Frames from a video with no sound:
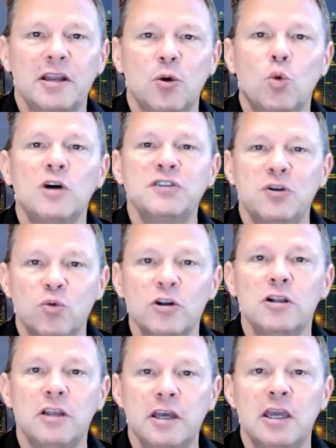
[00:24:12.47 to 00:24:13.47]
It wasn't
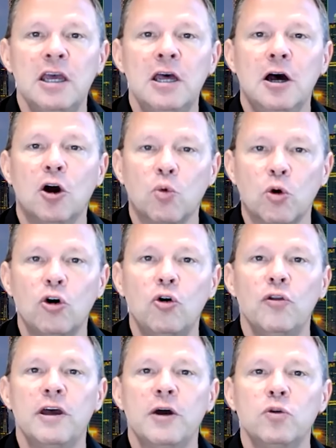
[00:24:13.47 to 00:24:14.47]
really a
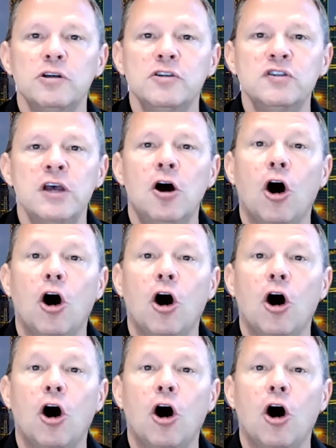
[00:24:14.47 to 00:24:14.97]
role that was